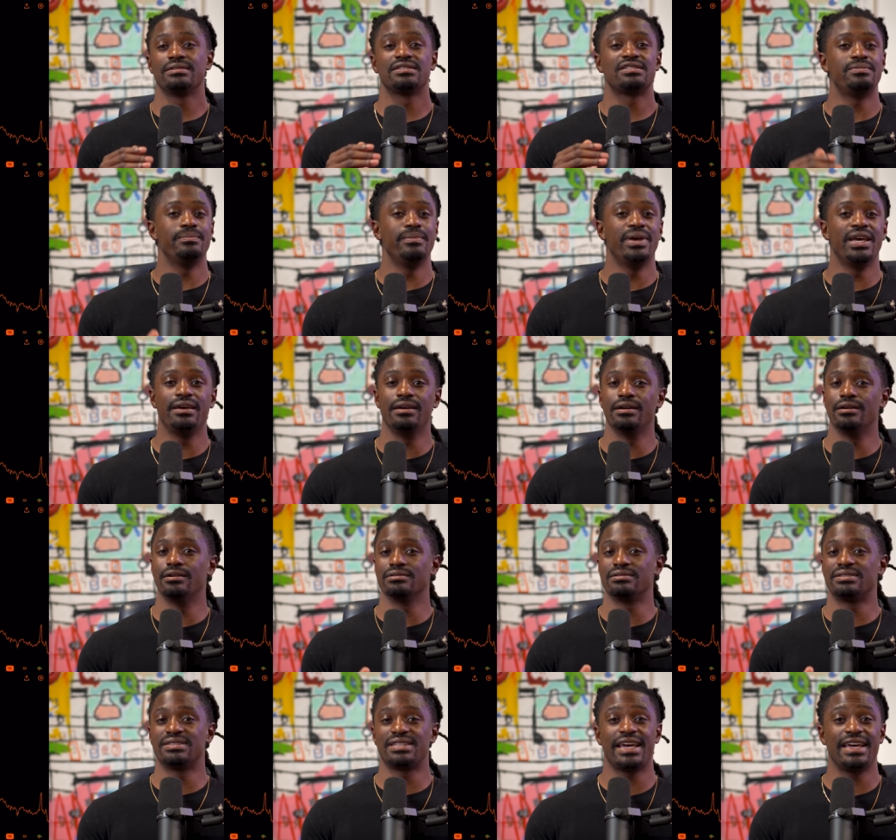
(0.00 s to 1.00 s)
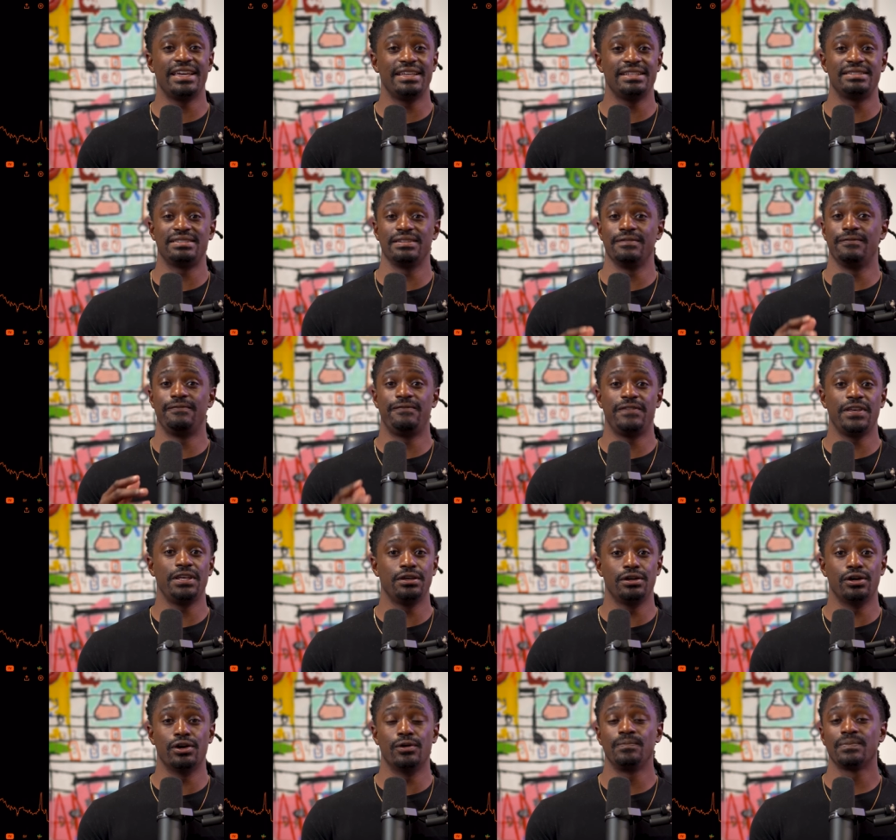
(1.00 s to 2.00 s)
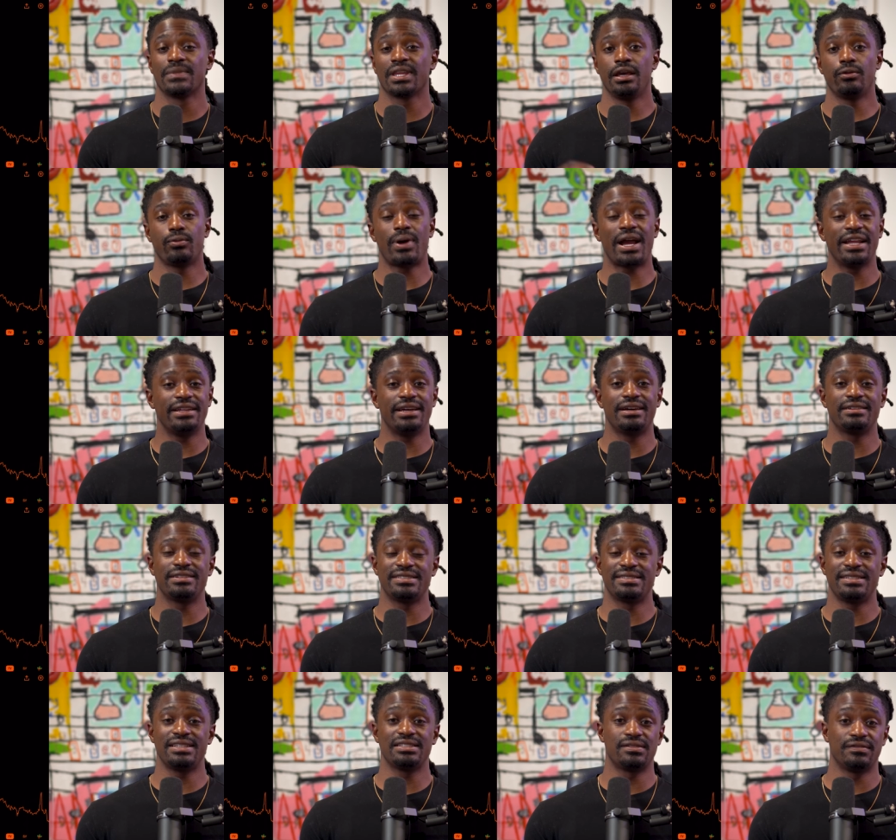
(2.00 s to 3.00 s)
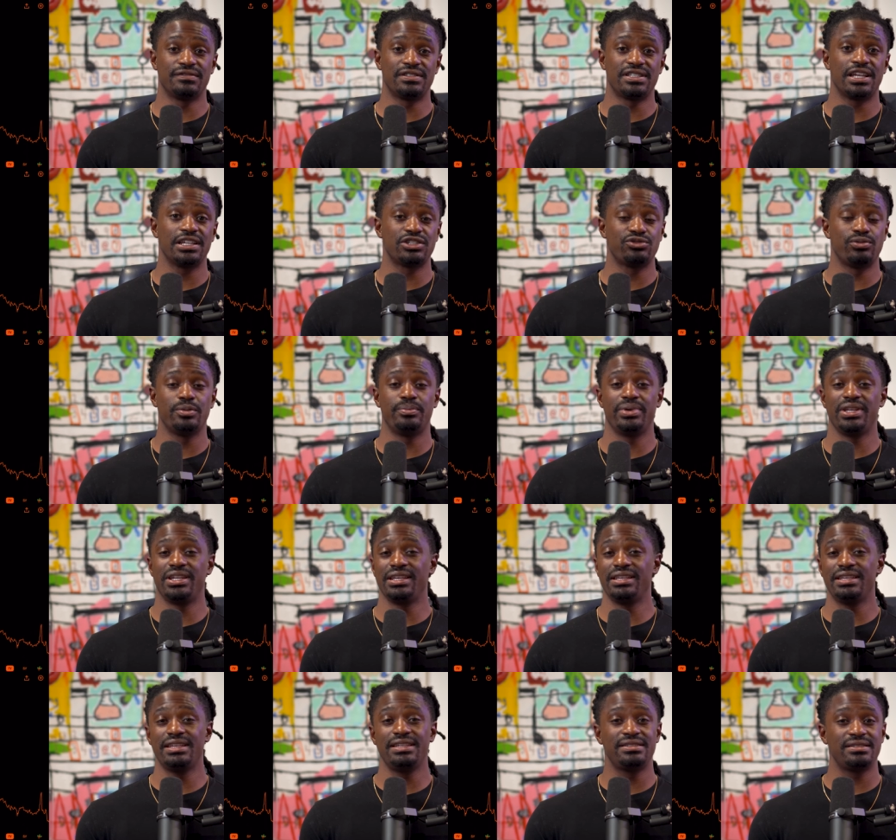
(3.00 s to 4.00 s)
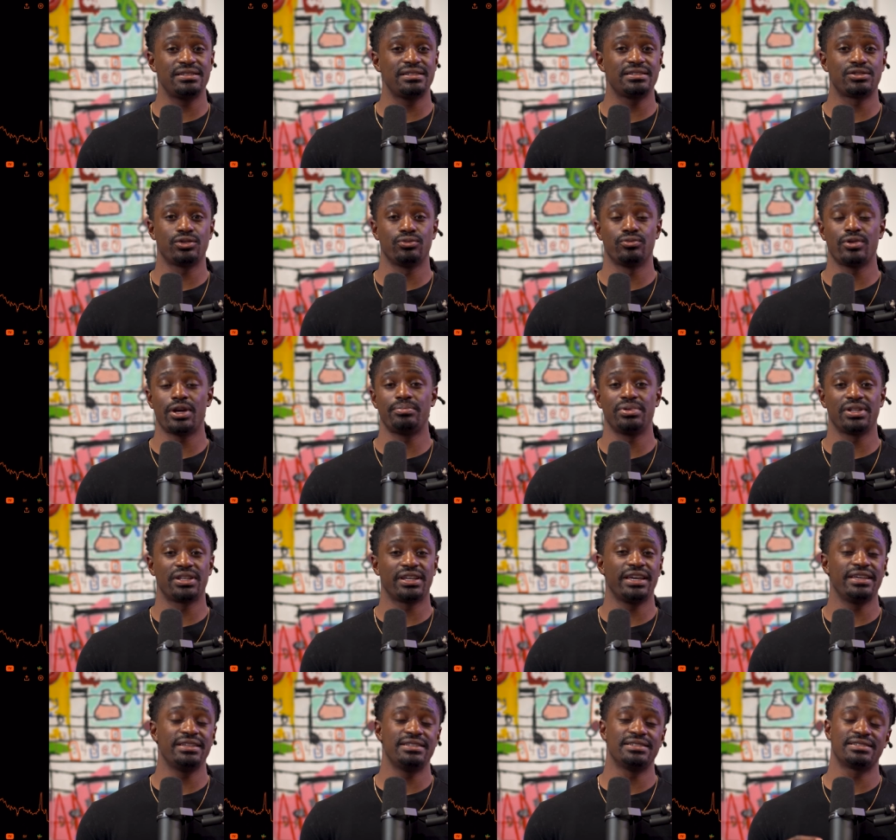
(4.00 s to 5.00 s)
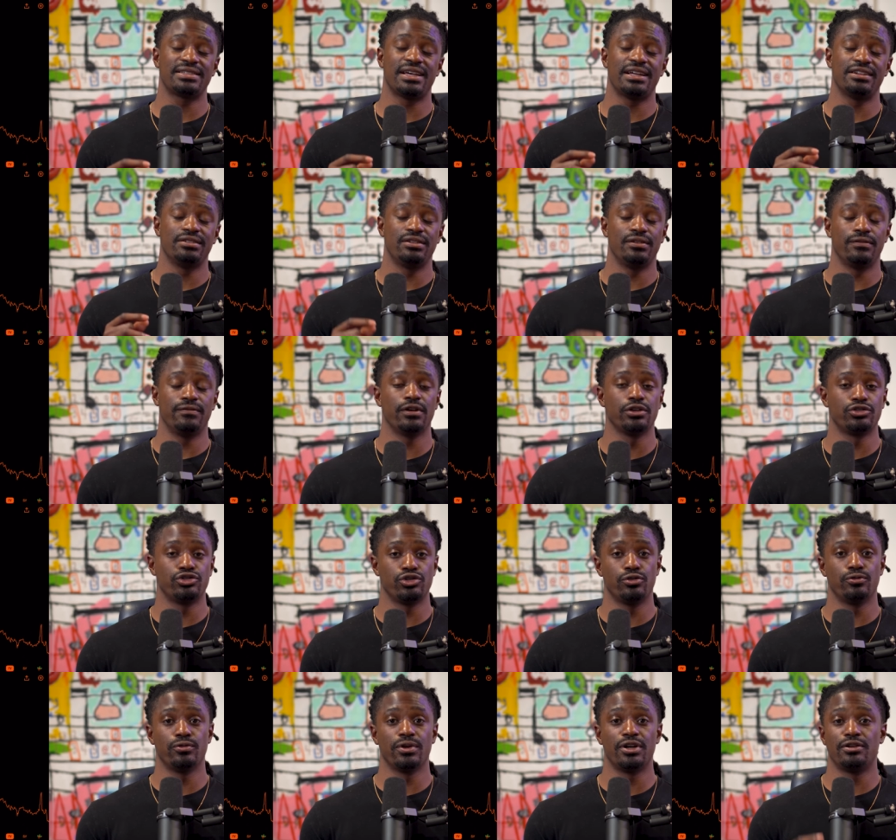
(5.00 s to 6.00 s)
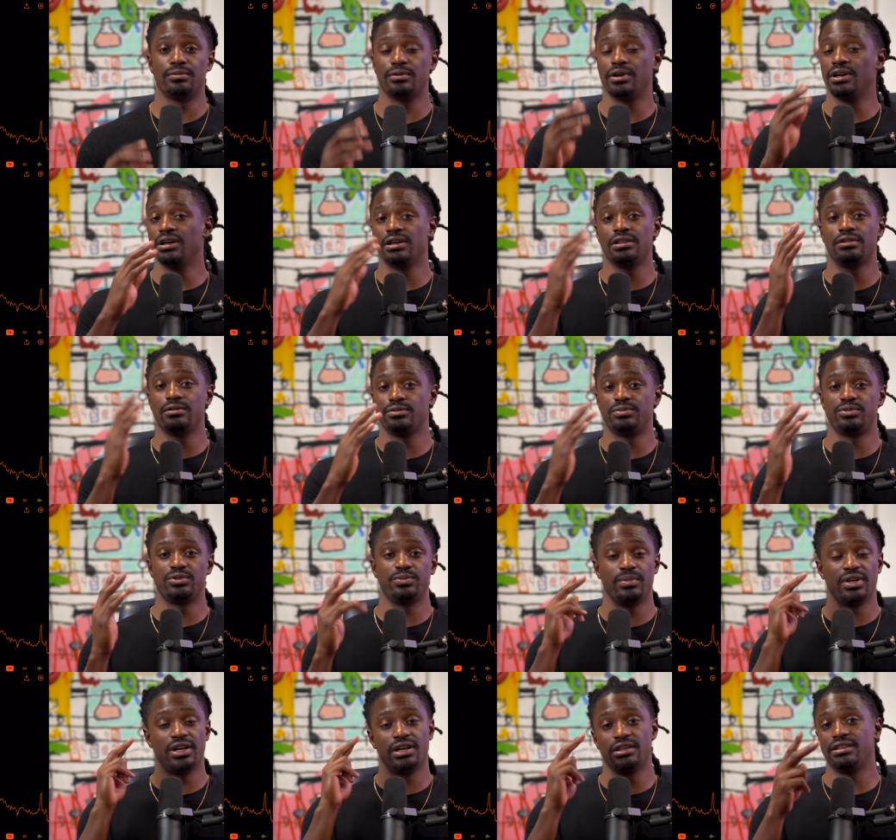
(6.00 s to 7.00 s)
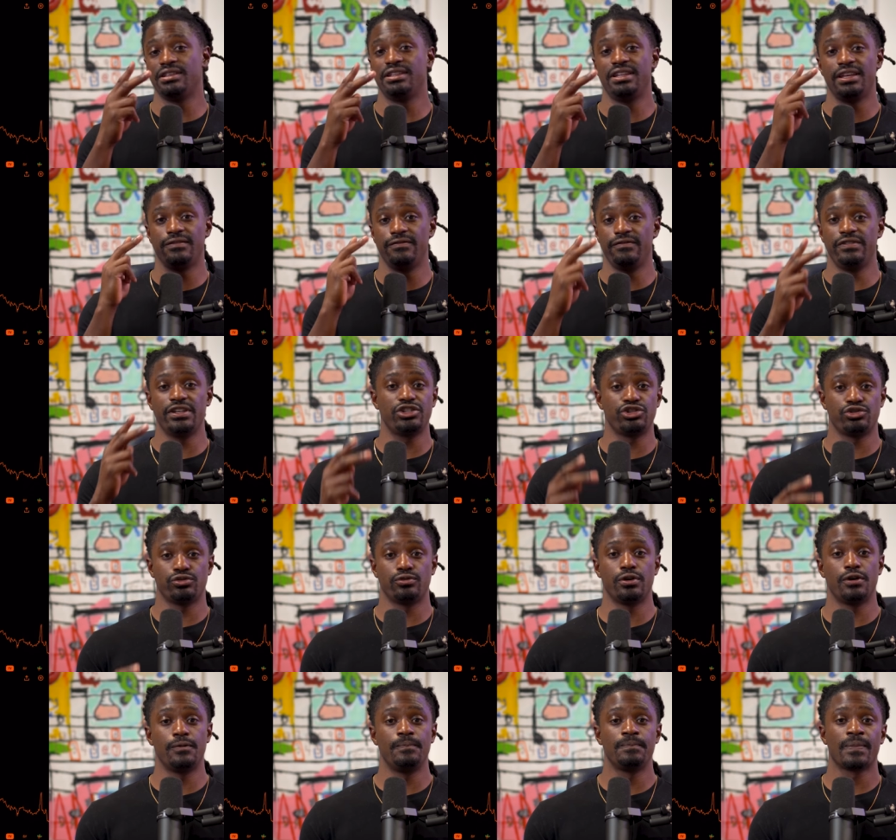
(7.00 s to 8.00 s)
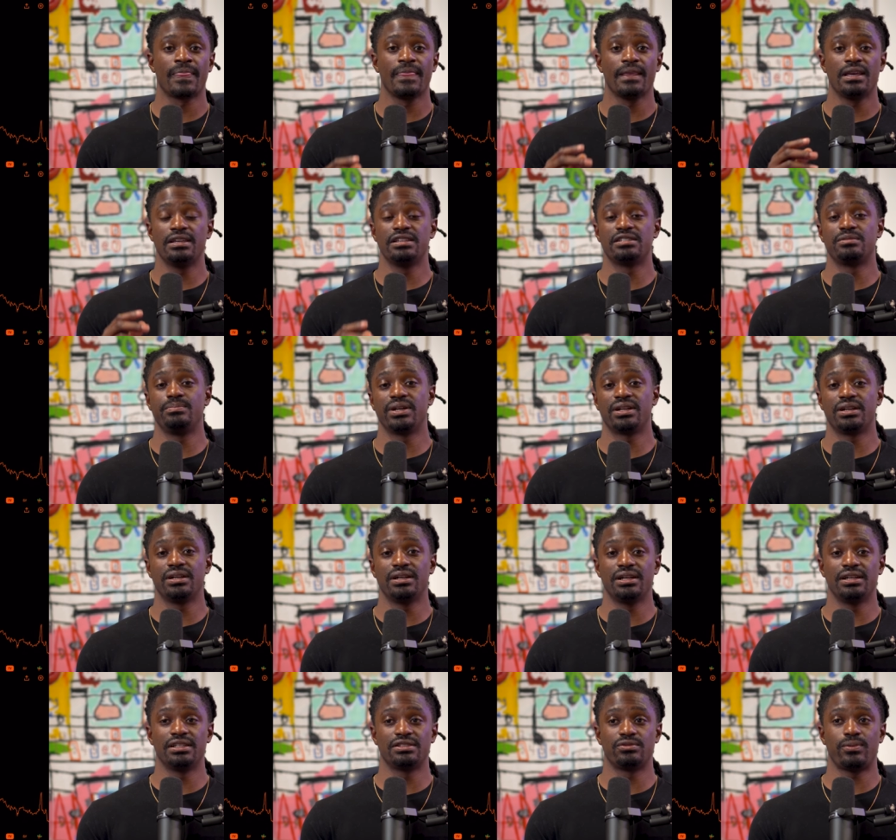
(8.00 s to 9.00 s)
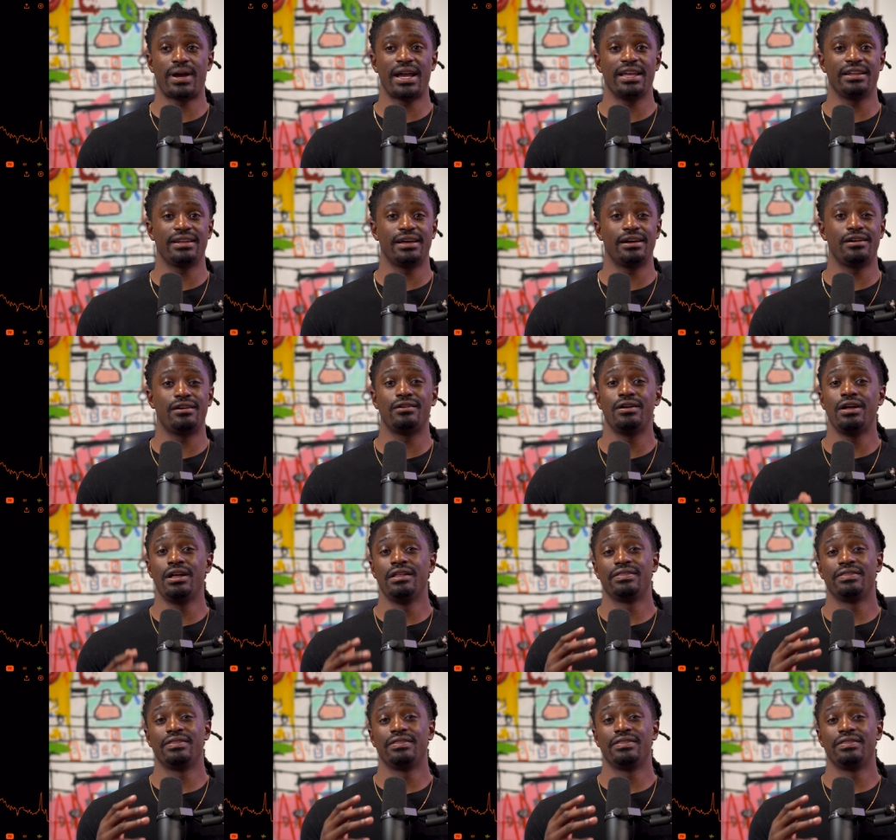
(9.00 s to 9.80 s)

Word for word: smell, taste, feel, and right now the sense of touch would be the easiest to replicate inside of the virtual world other, other than visual is because right now